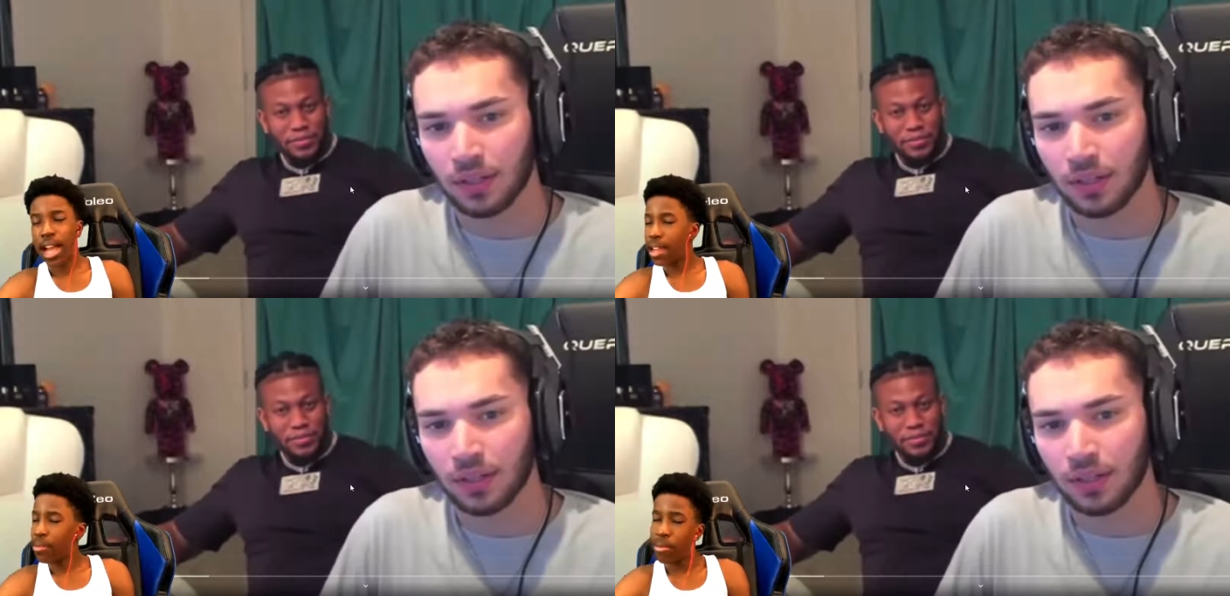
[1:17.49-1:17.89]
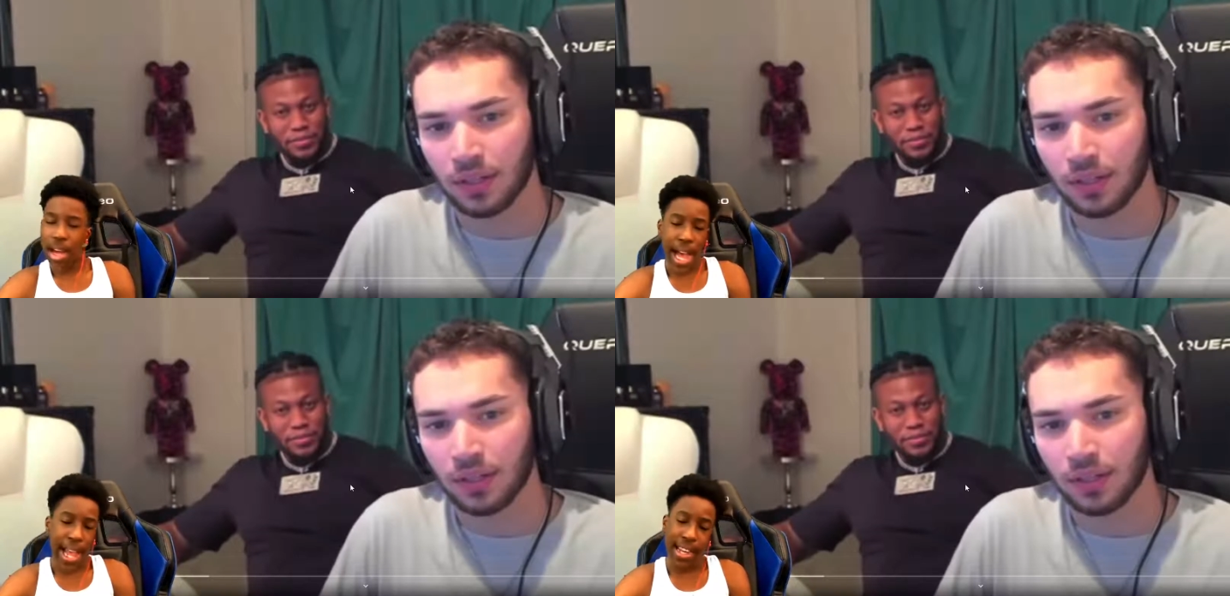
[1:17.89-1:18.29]
Speaker 1: I
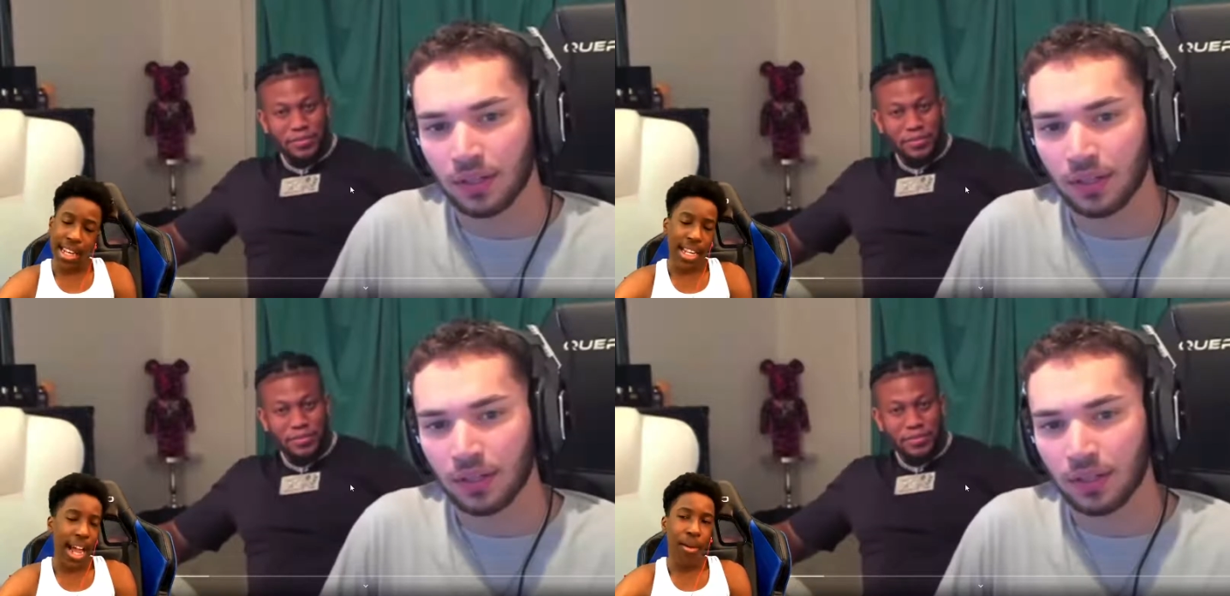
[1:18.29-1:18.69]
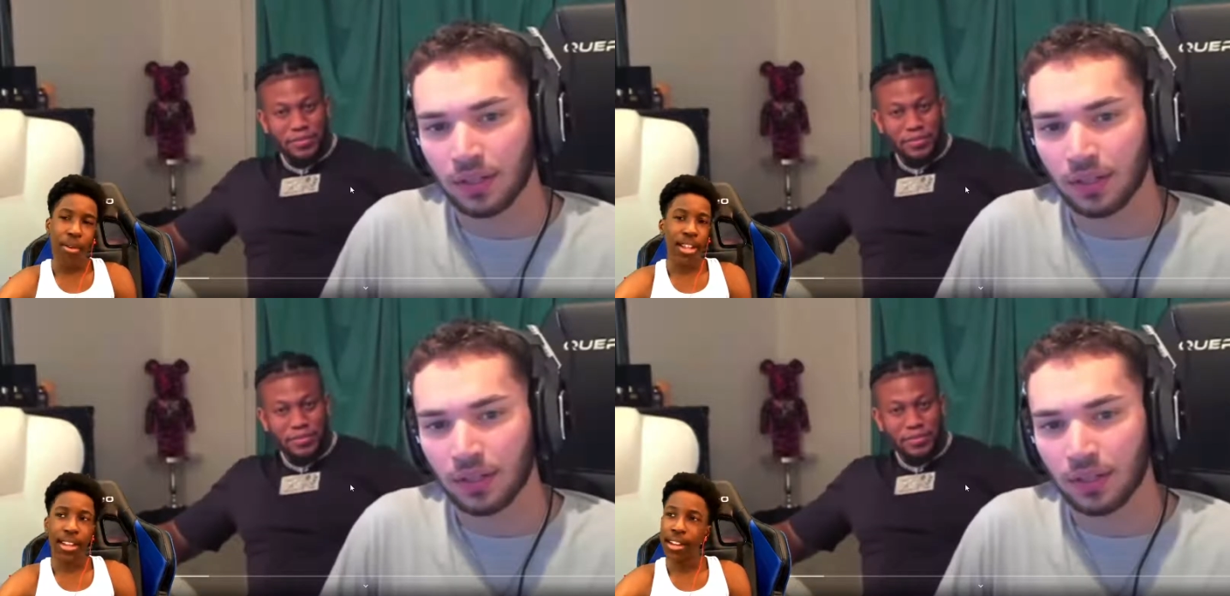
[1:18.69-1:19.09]
didn't. I did not
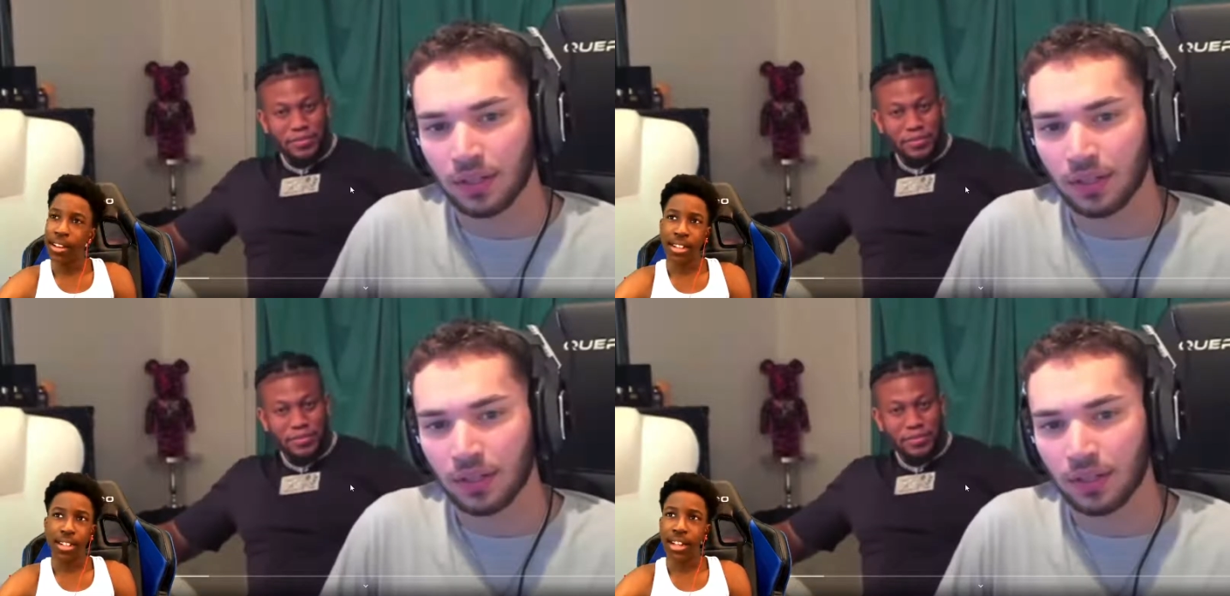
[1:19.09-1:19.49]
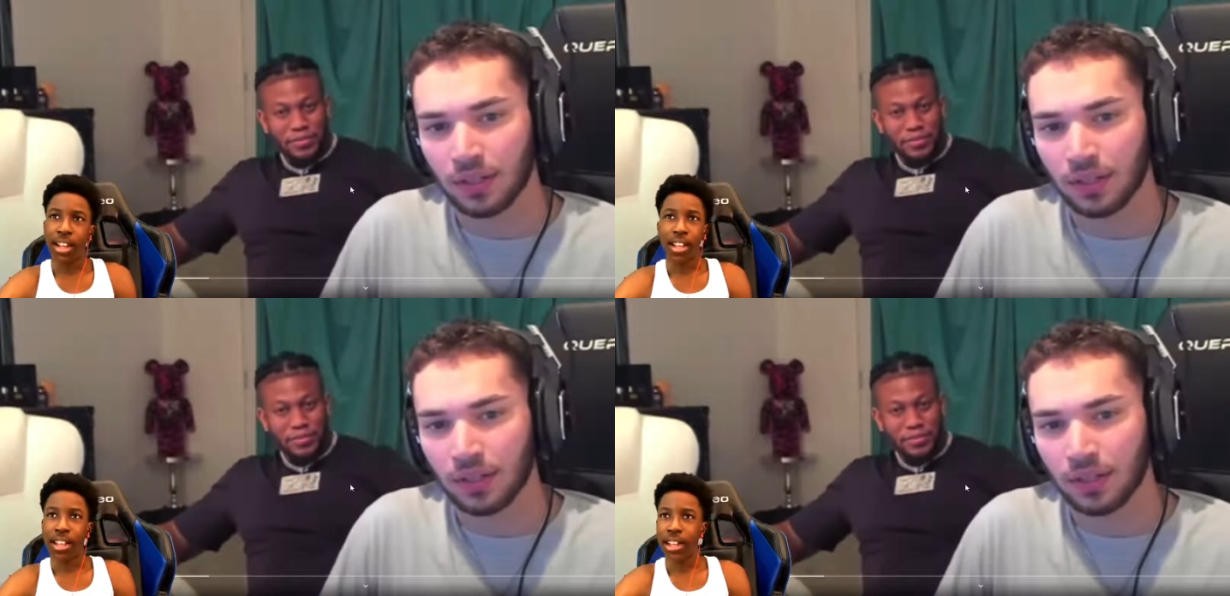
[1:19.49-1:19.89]
want to hear this
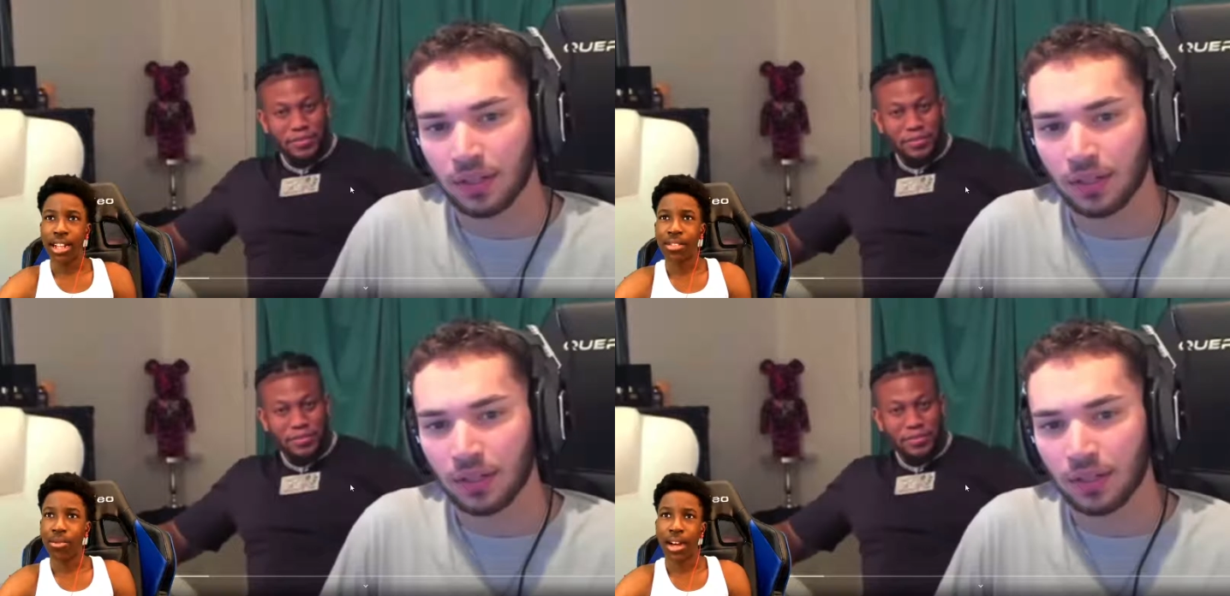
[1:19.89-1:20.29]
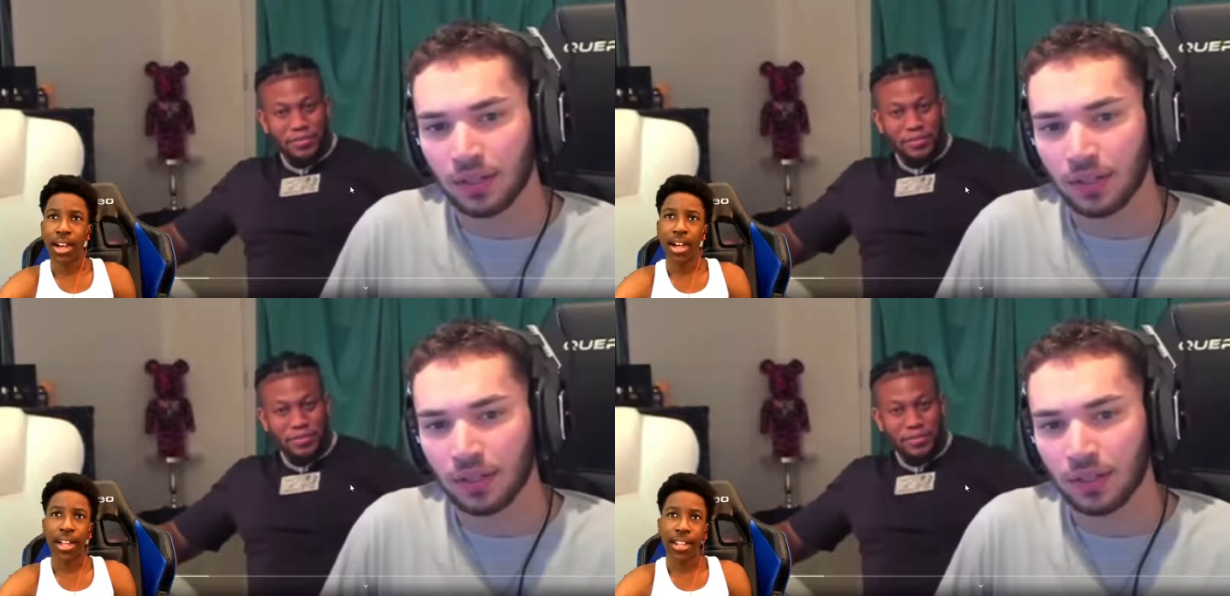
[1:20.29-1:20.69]
today. That's
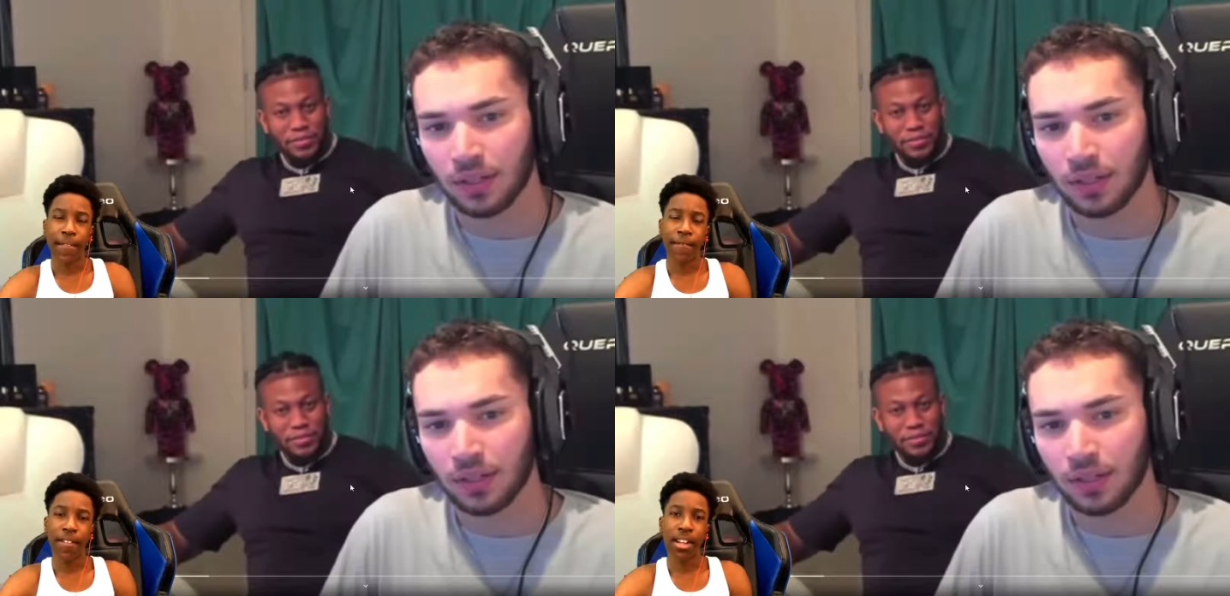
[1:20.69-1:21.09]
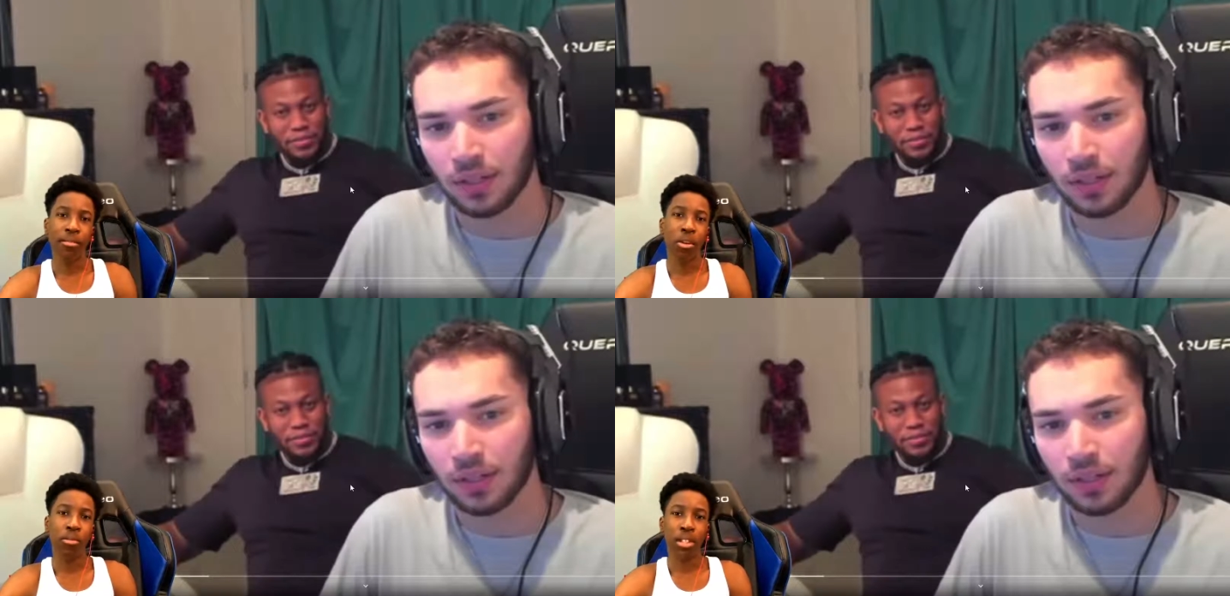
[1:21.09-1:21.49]
why I did
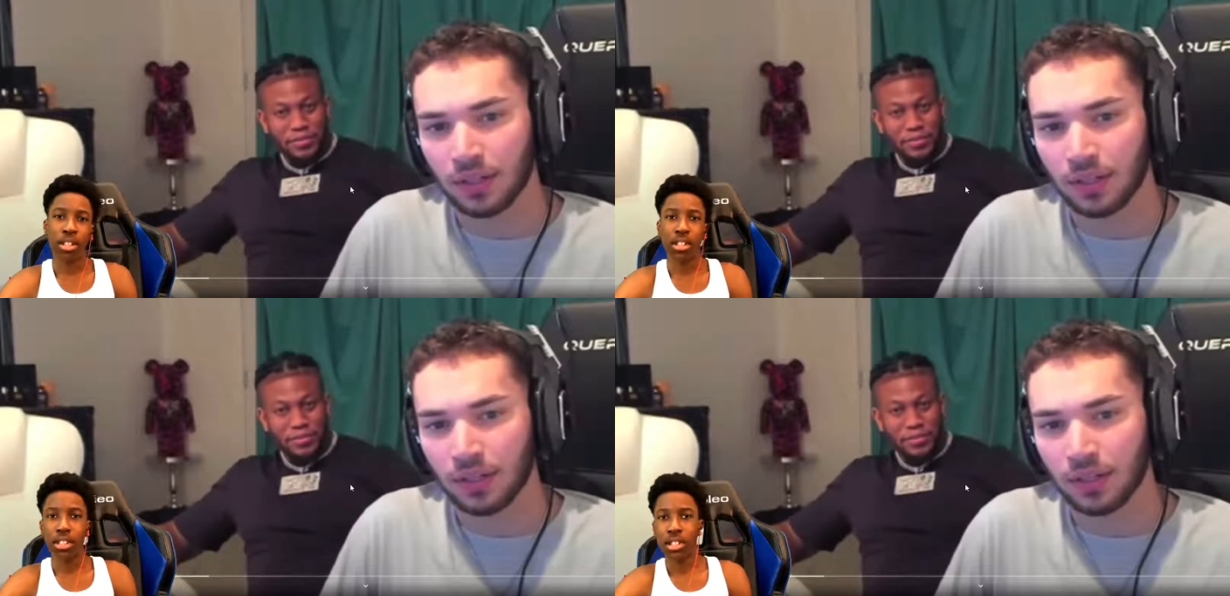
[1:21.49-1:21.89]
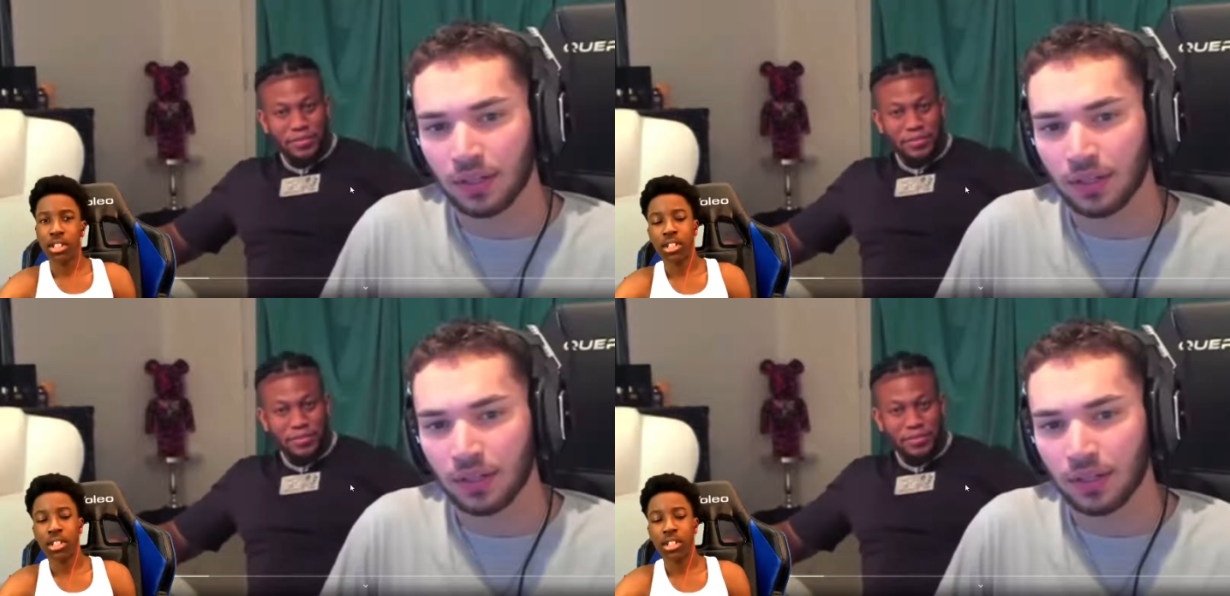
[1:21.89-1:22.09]
funny moments.